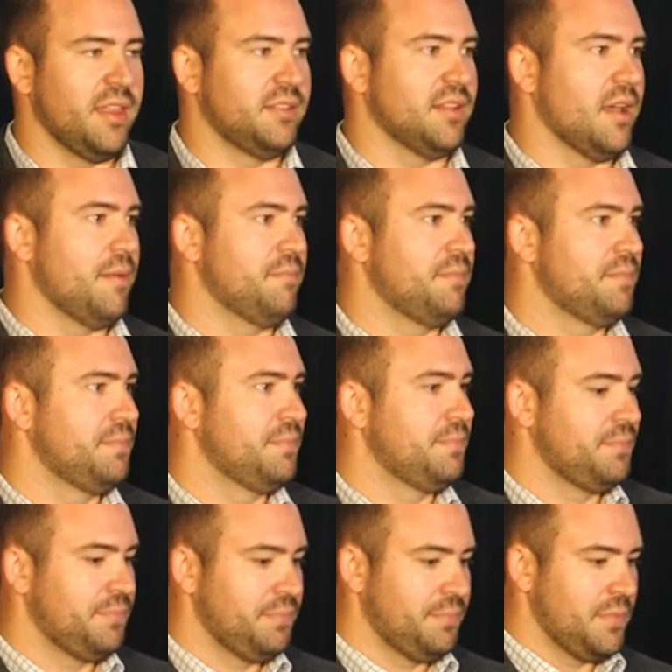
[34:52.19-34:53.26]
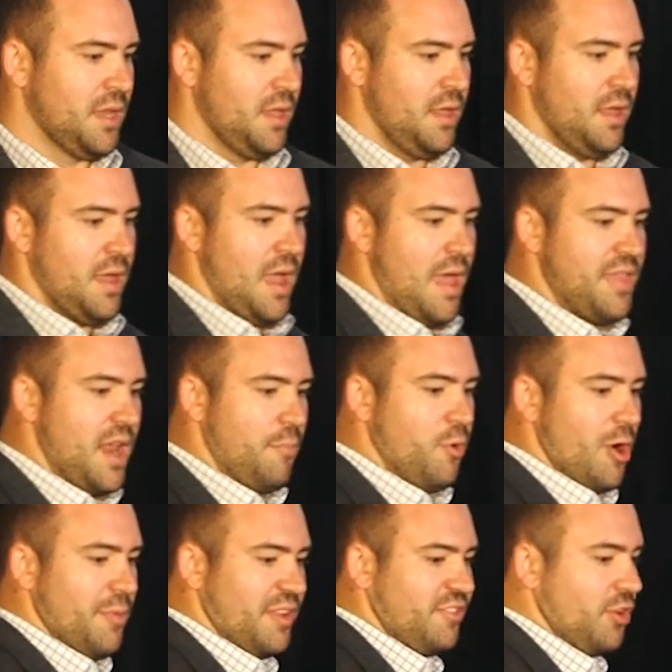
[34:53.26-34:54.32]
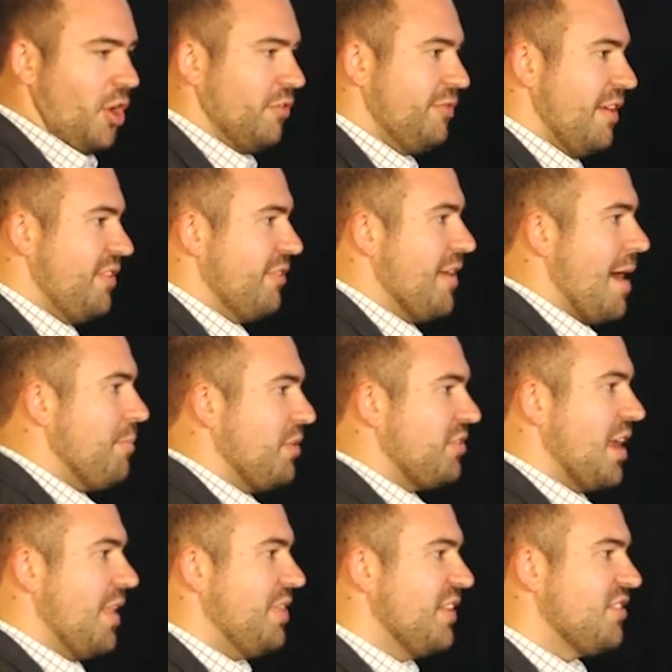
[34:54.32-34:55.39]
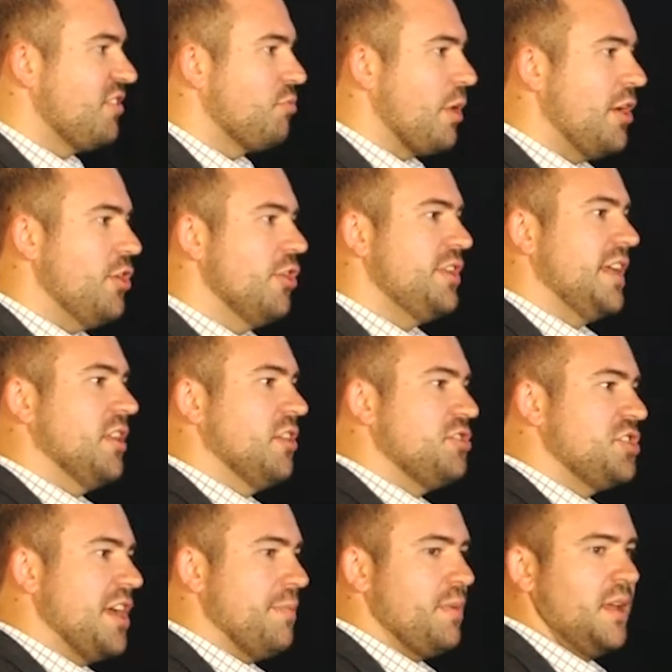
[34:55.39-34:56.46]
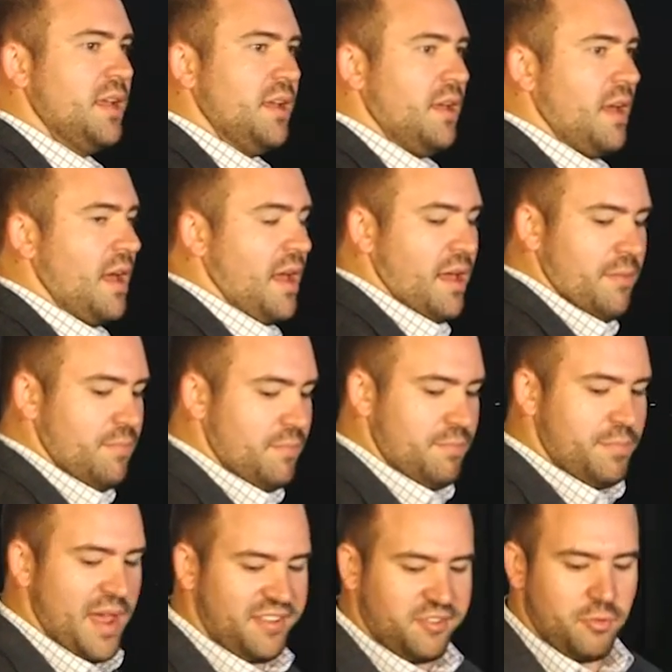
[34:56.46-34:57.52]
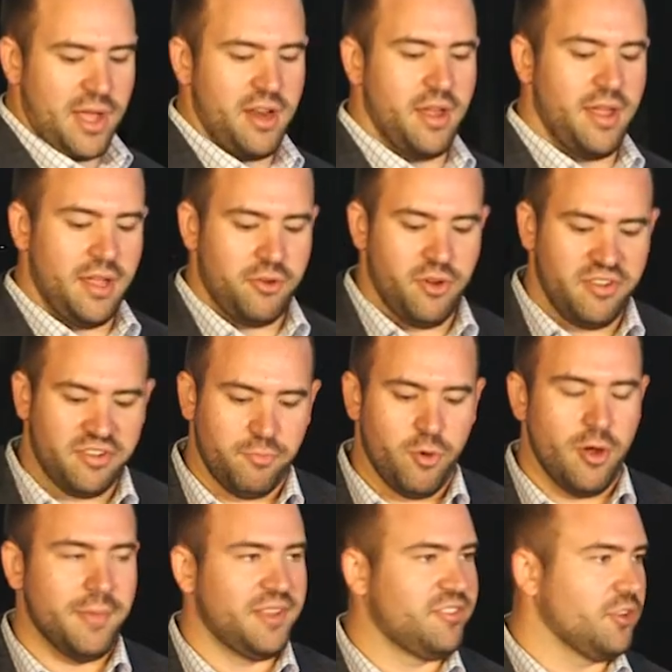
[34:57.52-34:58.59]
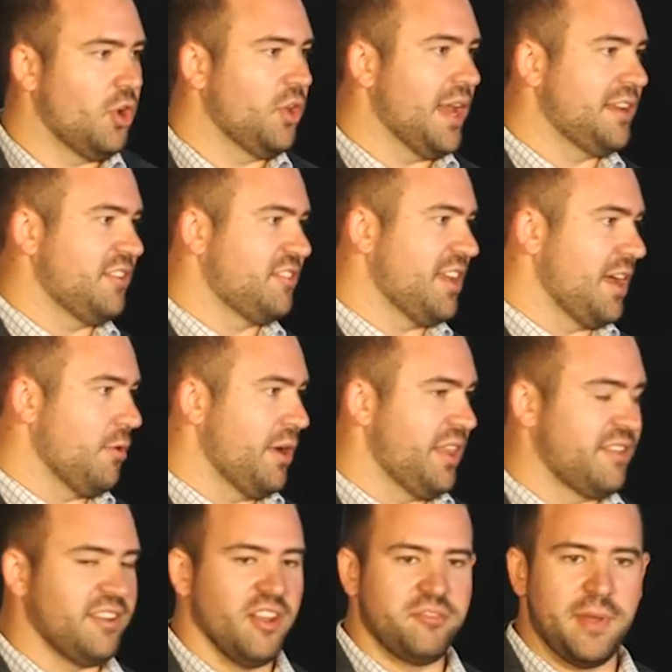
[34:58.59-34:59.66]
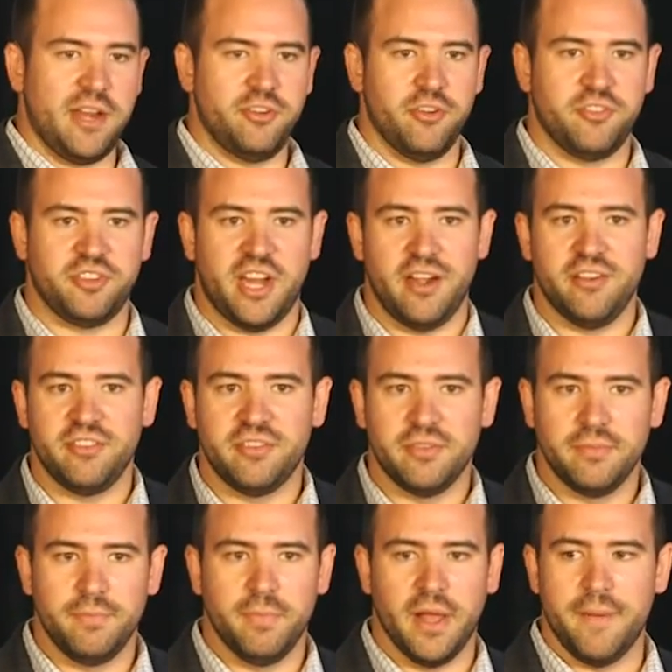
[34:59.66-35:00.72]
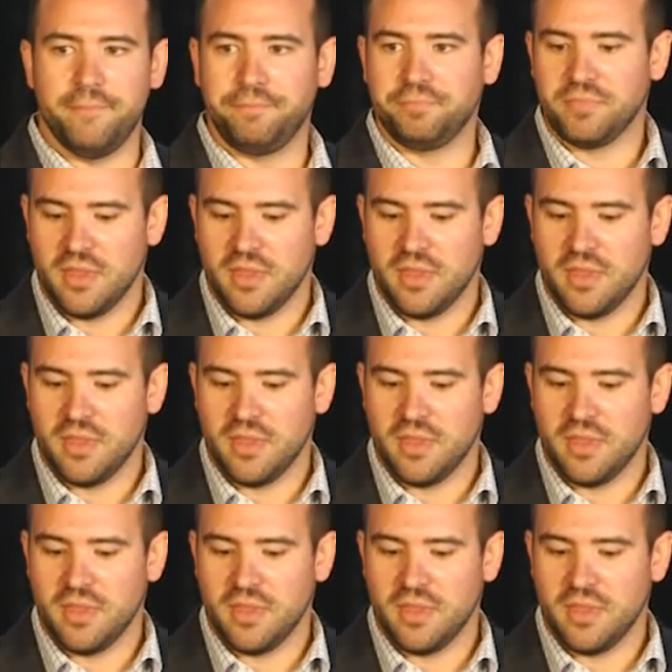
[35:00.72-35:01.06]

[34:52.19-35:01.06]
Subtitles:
of the time. And then appointments sold, 55%. This is where your dealership, best way to increase appointments sold, I just take away the sales manager's chairs, but